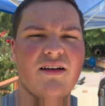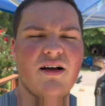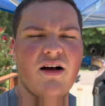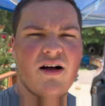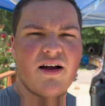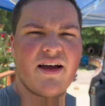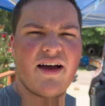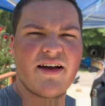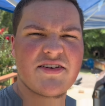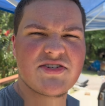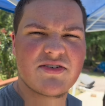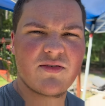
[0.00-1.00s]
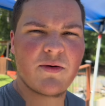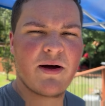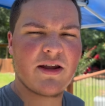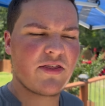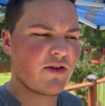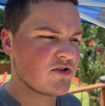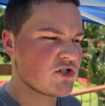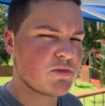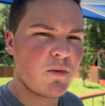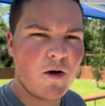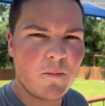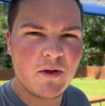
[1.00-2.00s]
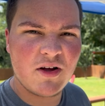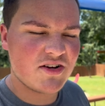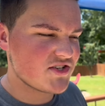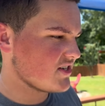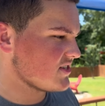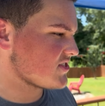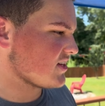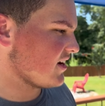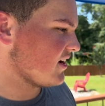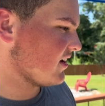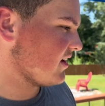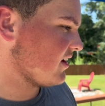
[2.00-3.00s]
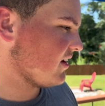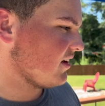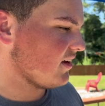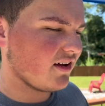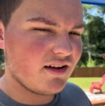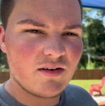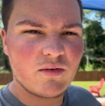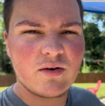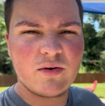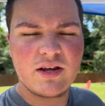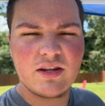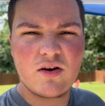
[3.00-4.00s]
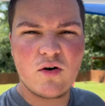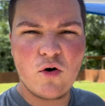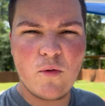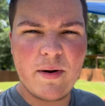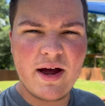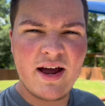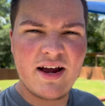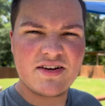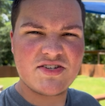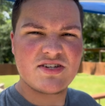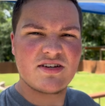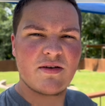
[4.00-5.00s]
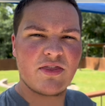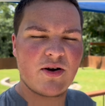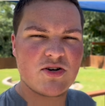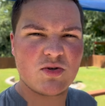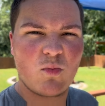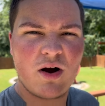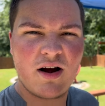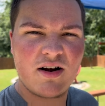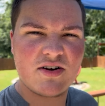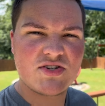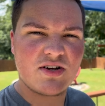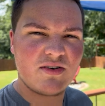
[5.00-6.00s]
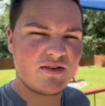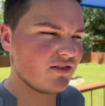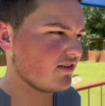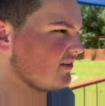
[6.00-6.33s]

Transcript: Alright guys, we're about to throw some spark plugs in this thing. We're gonna get the coil packs, throw some wires on,